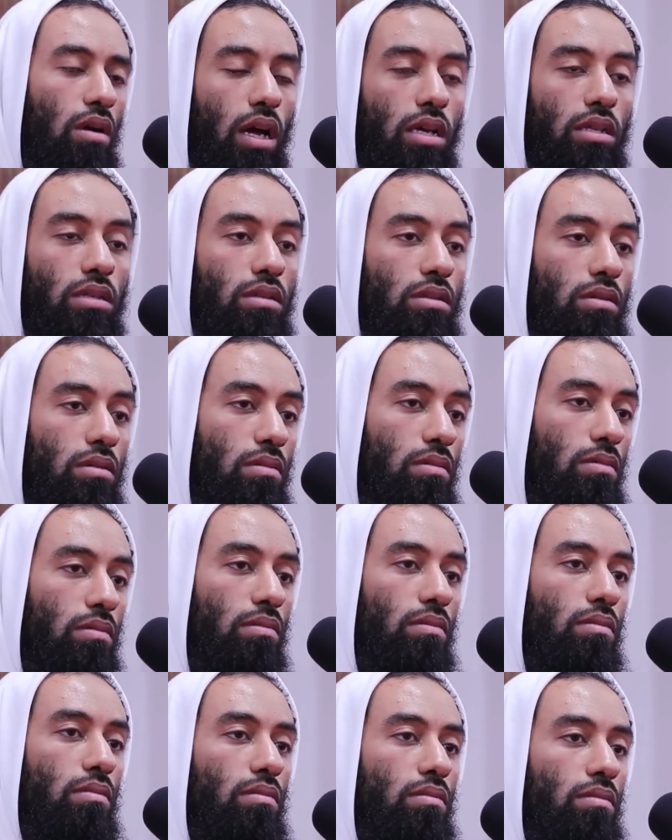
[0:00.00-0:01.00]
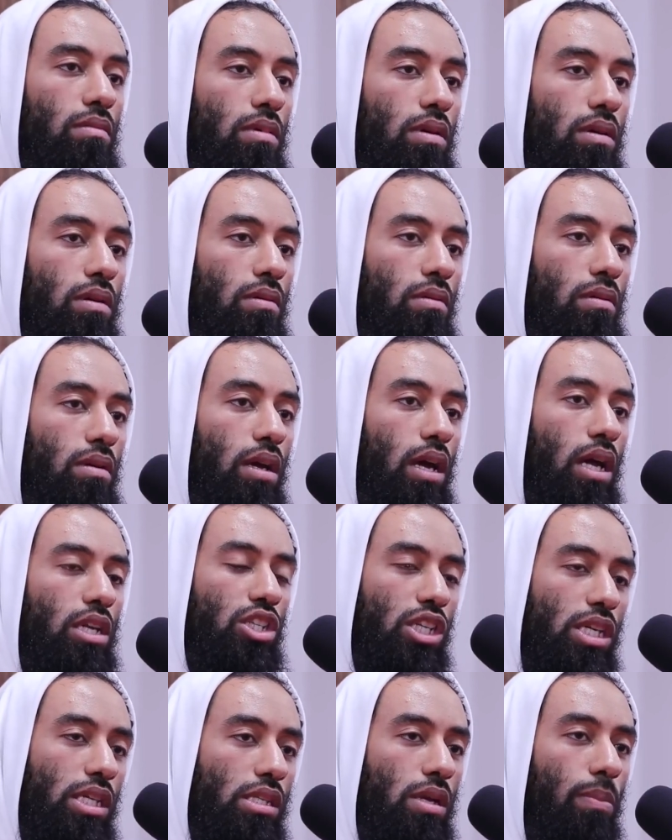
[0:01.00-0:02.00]
Right?
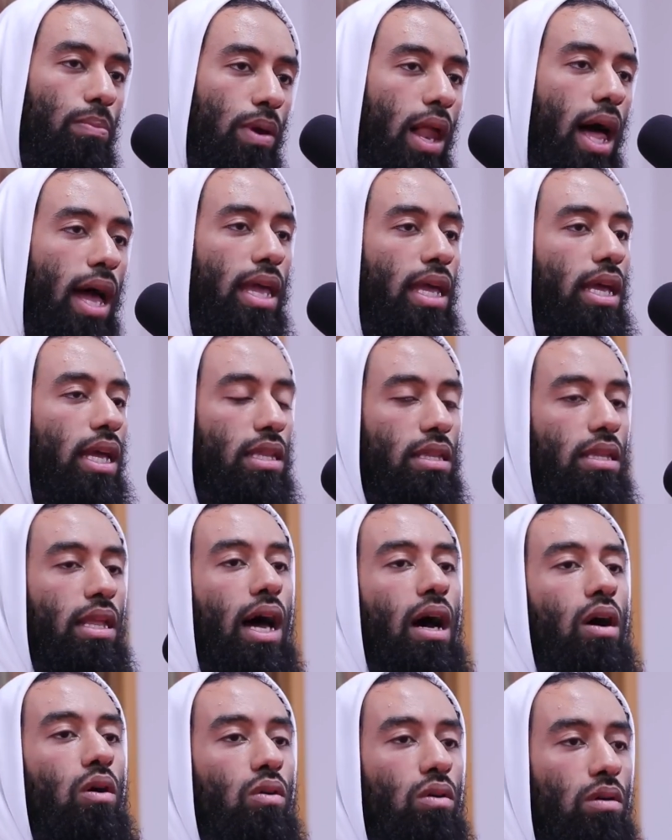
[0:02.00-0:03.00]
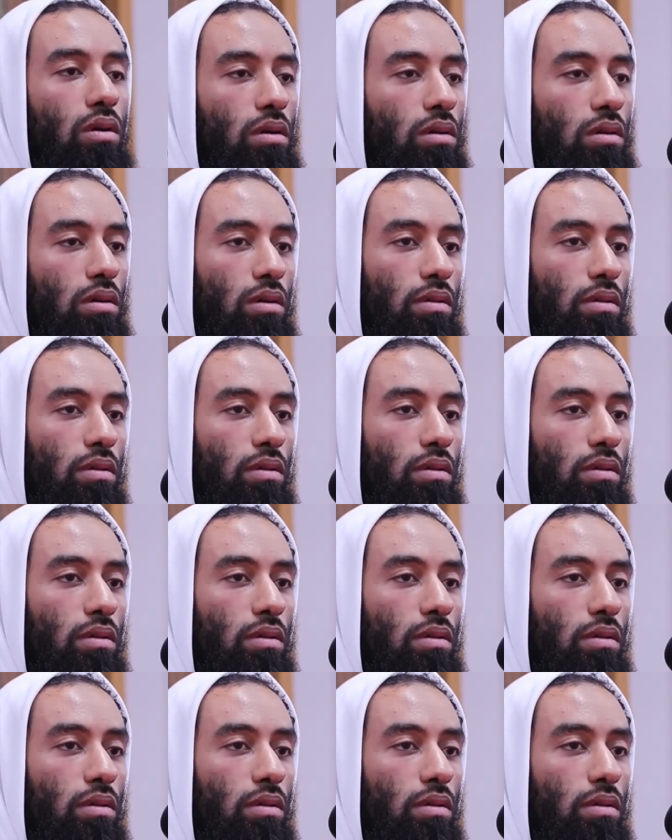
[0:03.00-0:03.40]
And she is applying it now